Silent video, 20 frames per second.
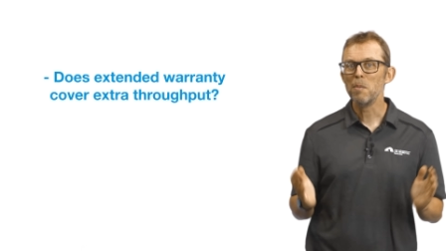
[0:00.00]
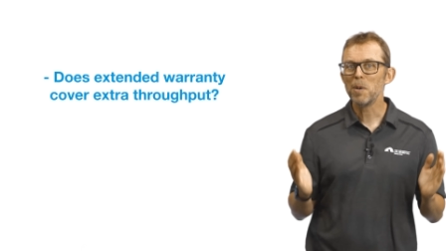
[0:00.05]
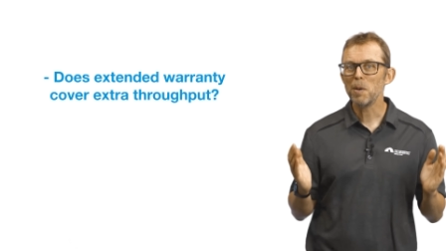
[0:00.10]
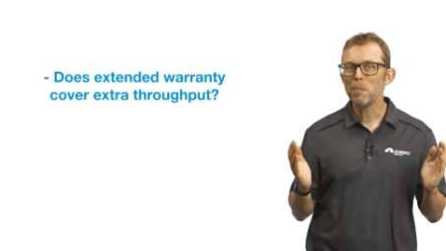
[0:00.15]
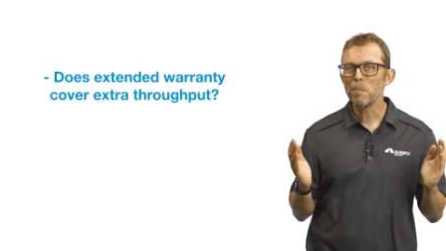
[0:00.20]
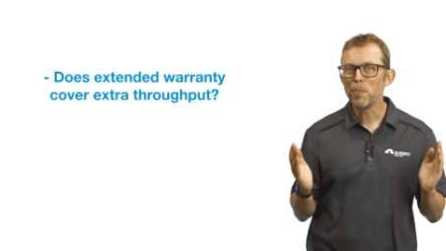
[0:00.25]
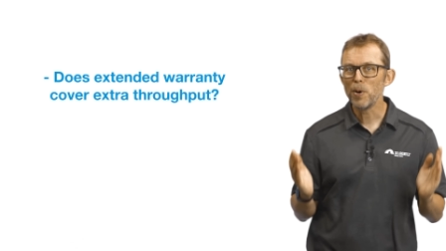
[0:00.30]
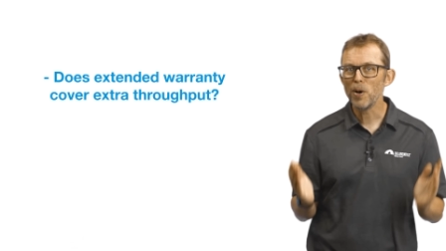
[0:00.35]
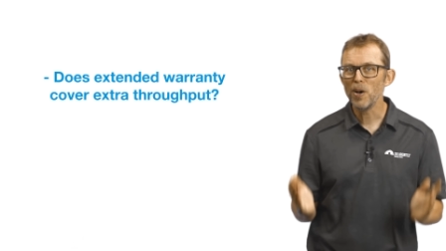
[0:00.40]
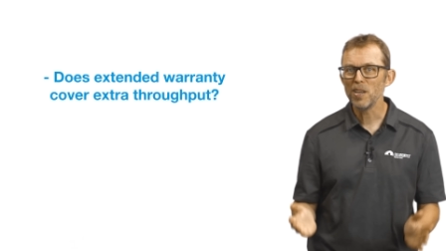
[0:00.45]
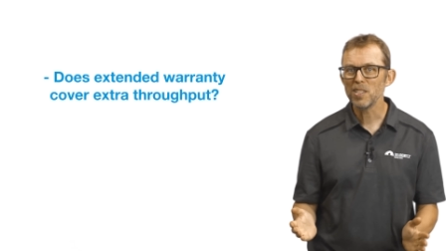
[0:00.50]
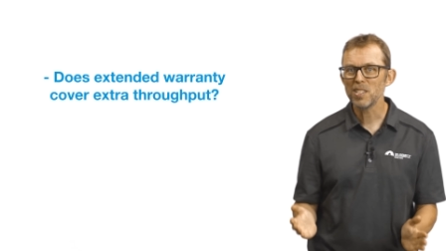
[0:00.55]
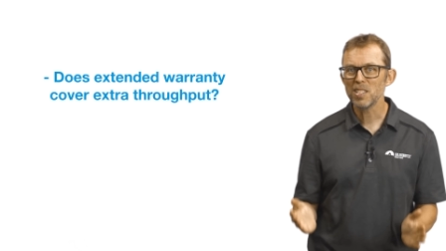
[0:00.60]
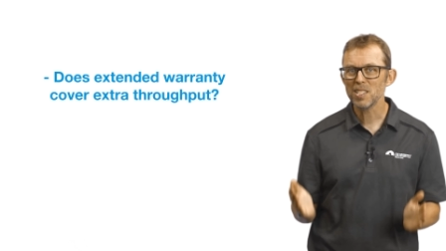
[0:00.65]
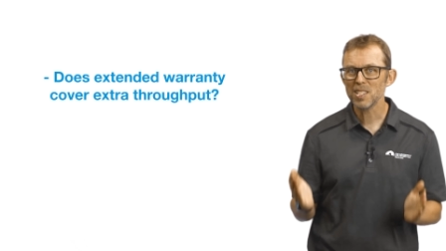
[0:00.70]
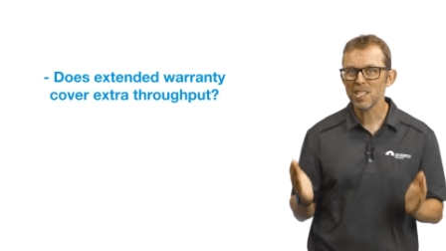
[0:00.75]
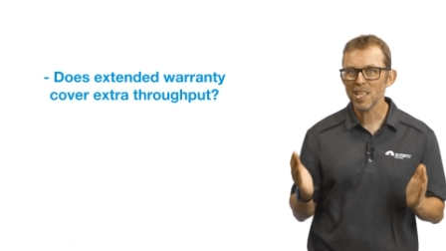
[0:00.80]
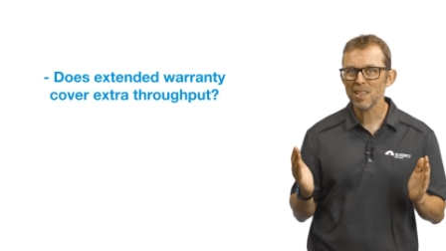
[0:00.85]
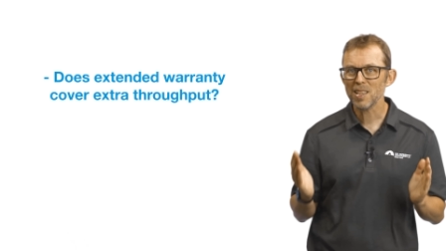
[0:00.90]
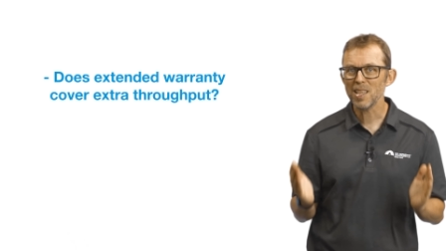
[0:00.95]
but
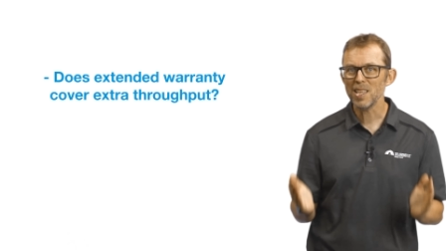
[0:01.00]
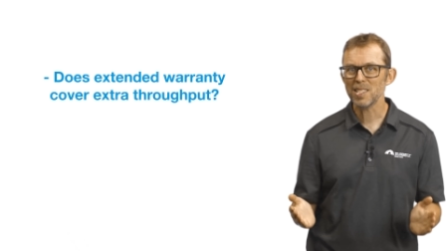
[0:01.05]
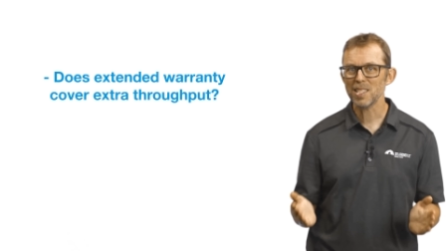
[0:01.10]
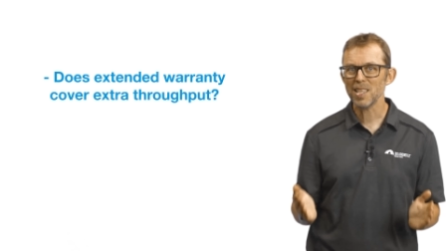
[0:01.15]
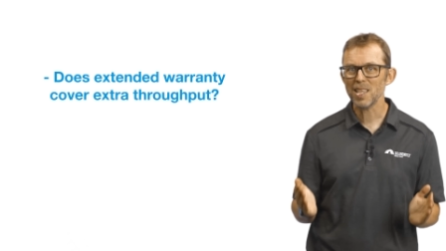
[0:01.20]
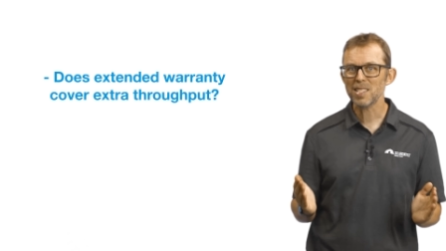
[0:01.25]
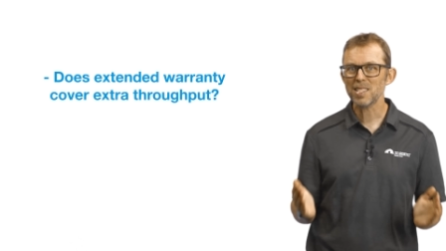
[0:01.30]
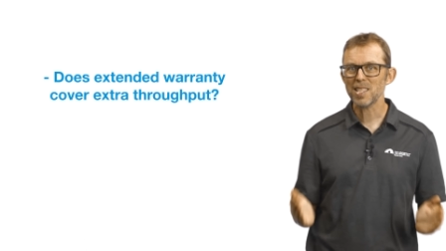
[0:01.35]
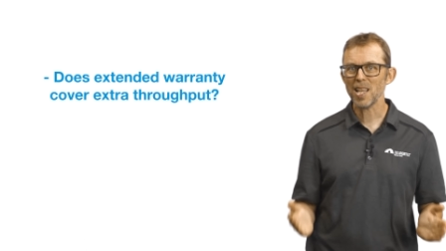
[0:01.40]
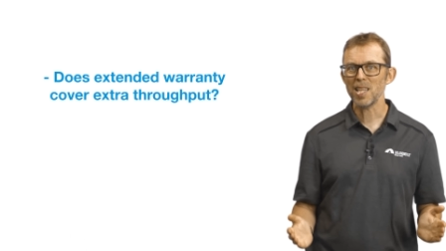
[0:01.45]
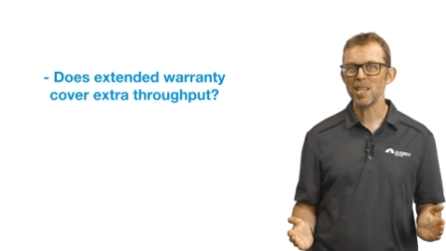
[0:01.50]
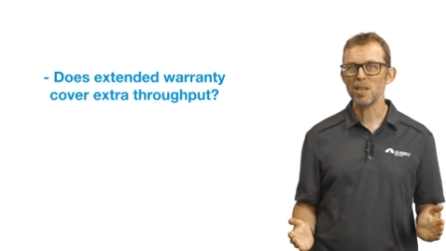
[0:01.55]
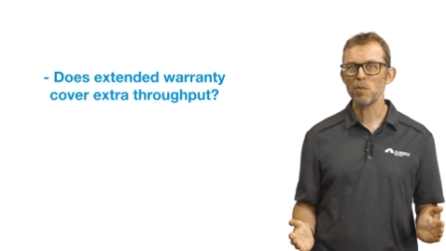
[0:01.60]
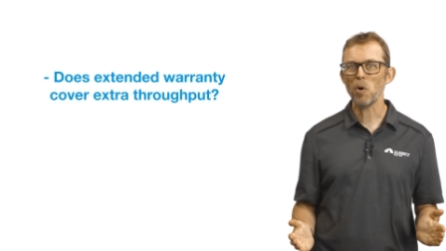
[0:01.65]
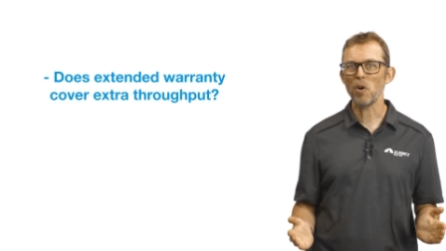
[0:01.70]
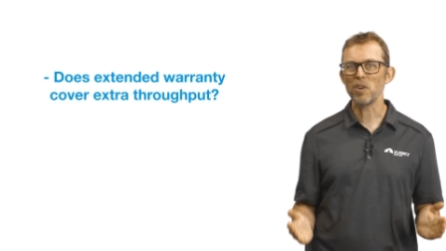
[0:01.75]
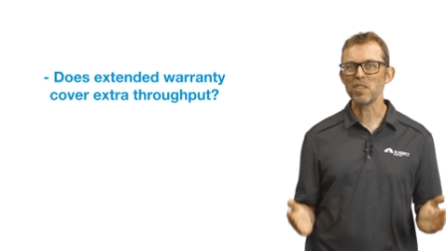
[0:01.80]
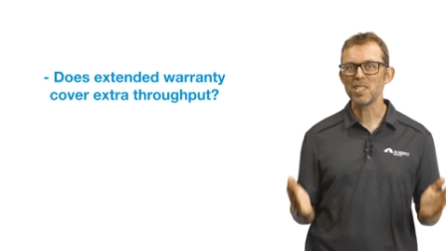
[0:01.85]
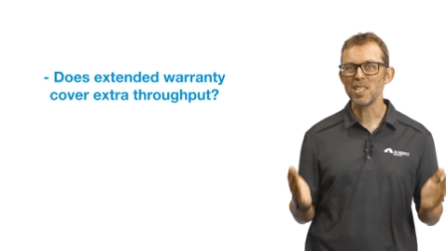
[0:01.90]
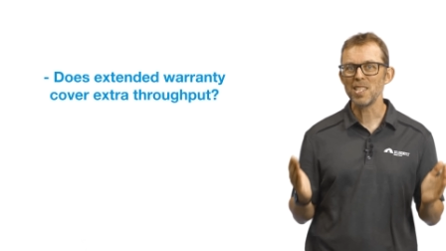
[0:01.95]
purchasing this extended
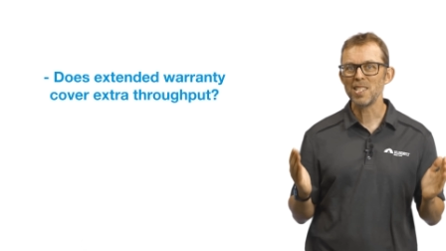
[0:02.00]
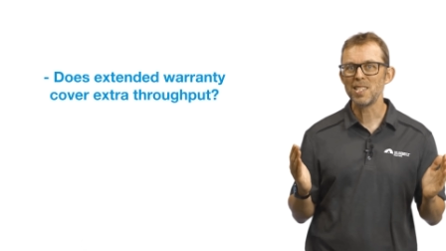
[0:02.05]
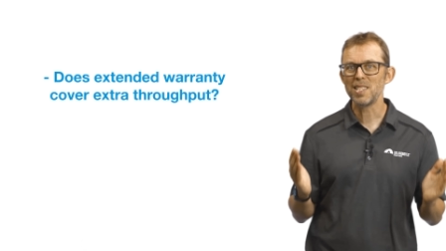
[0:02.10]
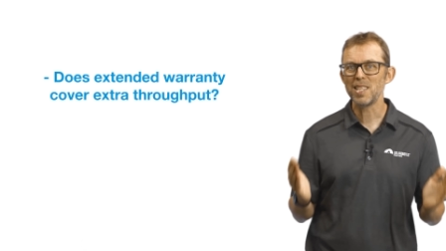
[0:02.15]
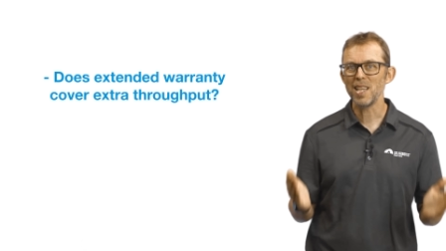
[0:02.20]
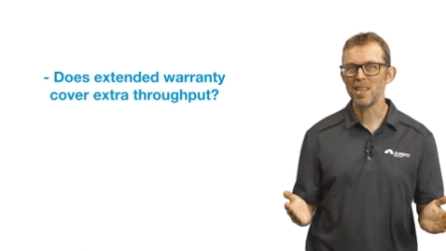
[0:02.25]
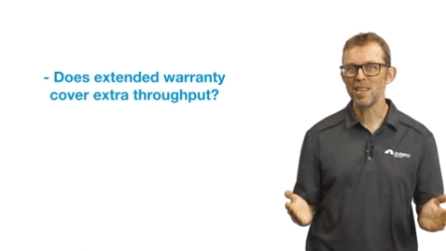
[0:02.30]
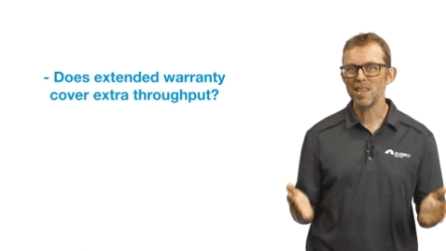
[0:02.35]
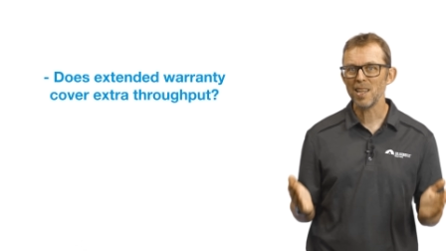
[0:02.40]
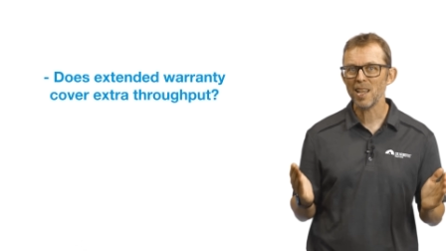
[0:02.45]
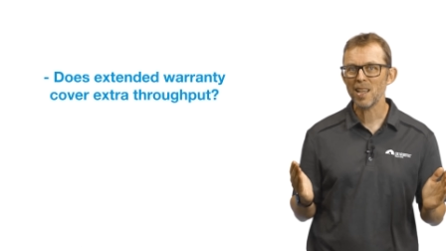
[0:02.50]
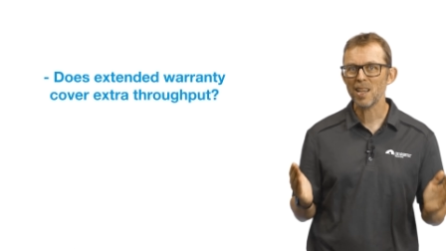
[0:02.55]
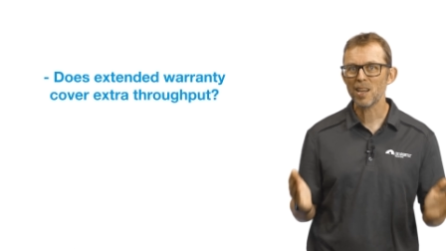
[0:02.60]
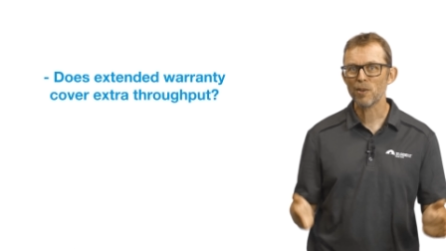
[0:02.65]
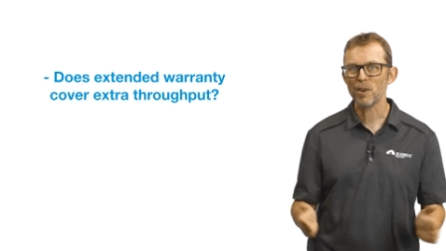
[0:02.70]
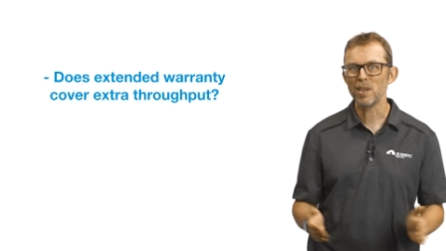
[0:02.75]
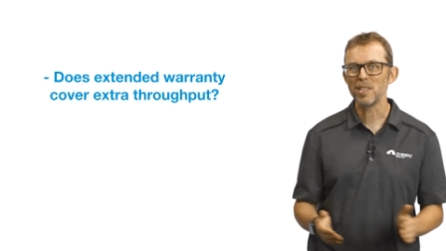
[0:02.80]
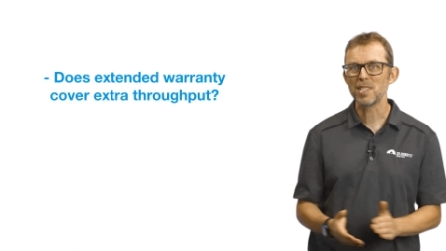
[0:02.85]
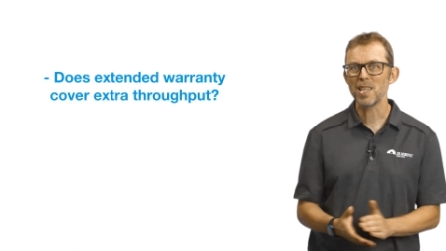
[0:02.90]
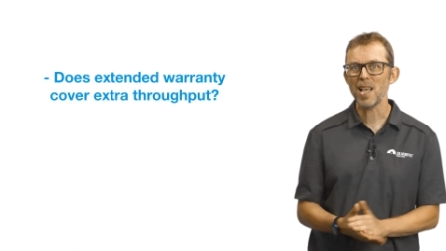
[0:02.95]
warranty didn't
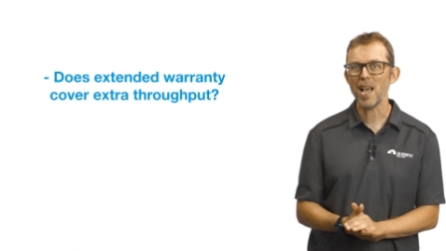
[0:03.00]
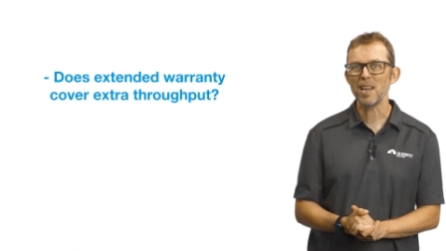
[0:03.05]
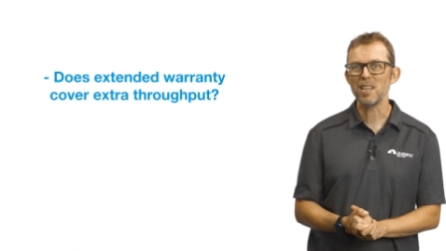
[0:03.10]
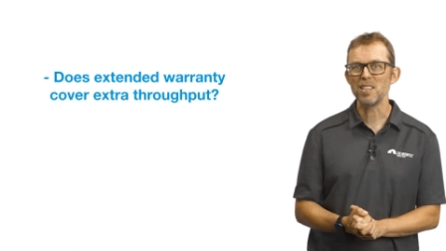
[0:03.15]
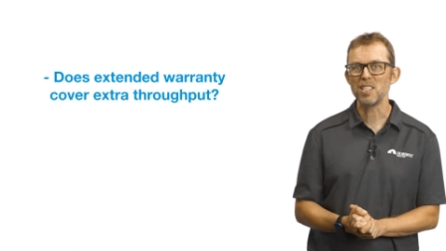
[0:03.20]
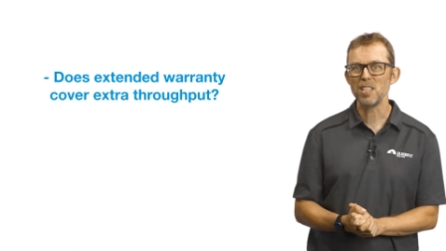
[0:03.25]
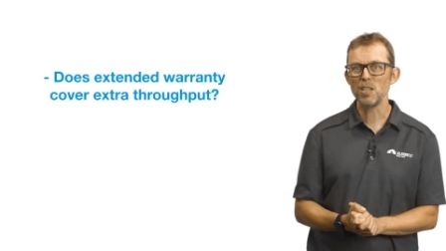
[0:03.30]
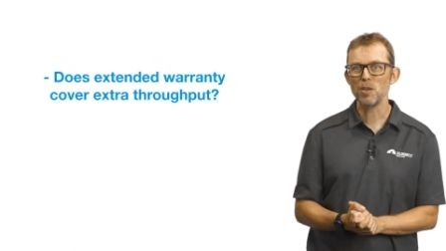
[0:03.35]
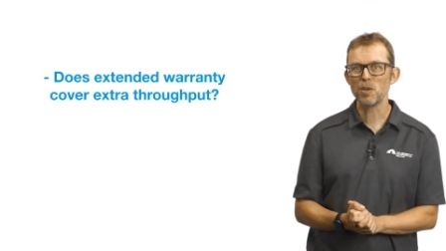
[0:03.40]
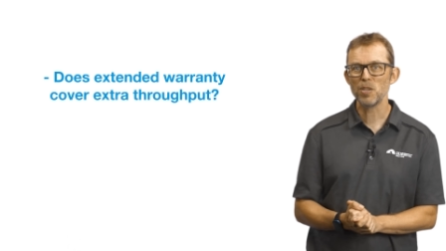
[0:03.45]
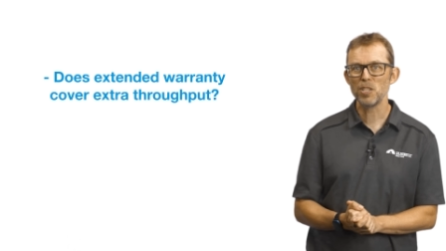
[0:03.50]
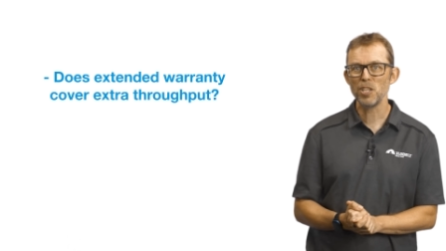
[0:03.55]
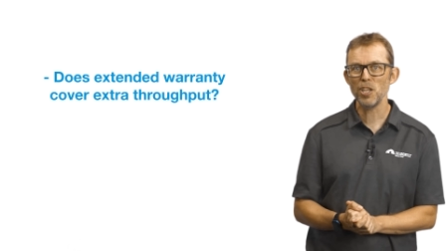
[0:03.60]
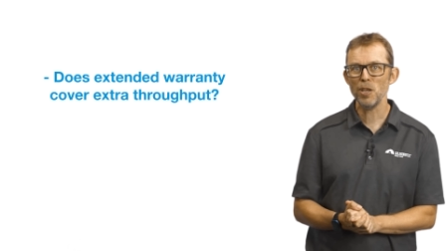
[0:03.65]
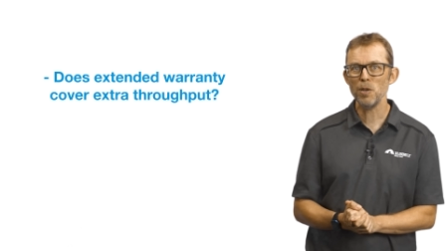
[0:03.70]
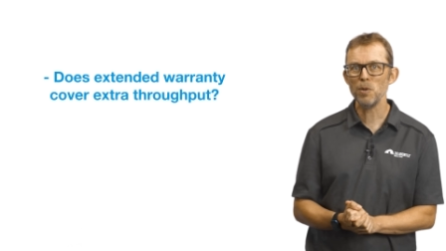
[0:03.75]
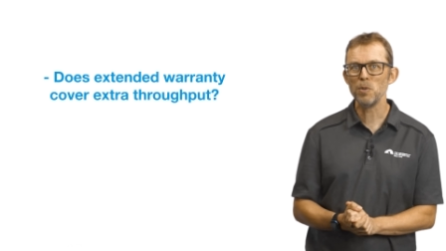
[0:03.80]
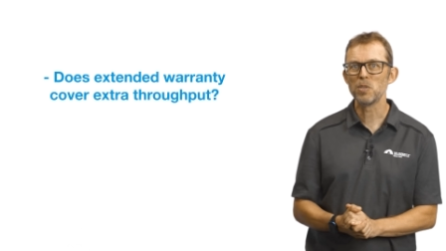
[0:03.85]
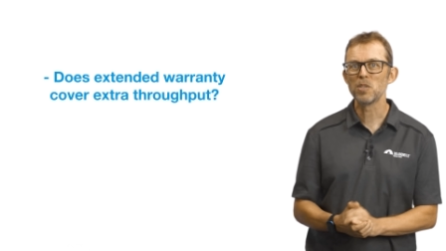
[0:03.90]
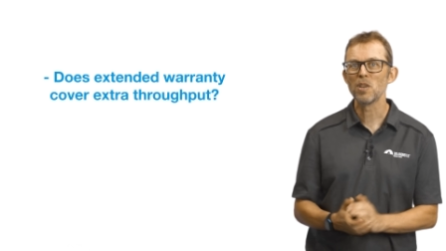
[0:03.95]
increase the energy you could
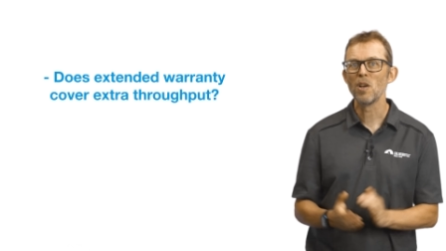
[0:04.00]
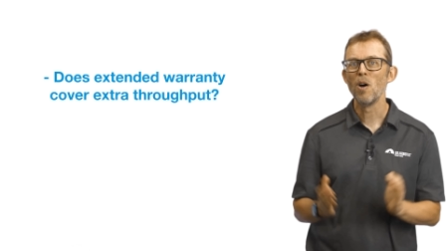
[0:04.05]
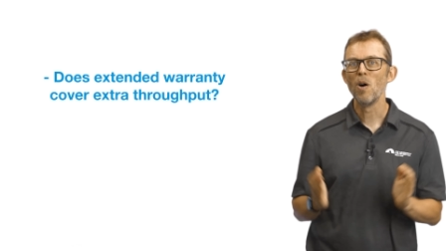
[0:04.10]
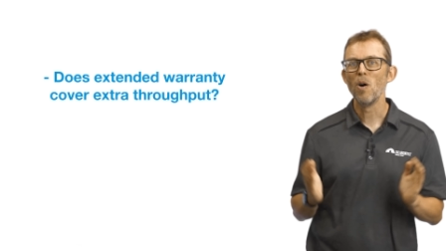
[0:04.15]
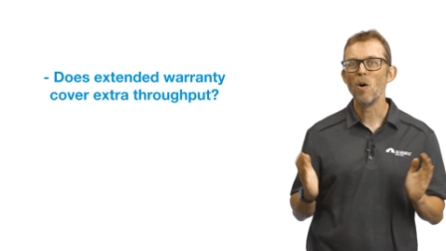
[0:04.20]
use.